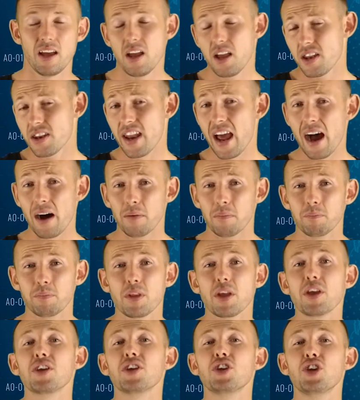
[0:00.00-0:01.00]
Now,
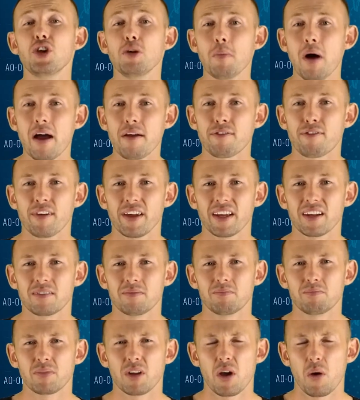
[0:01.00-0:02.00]
you might
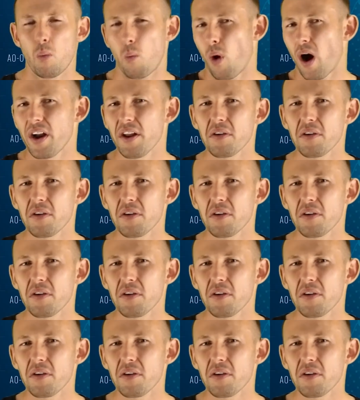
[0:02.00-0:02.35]
think, why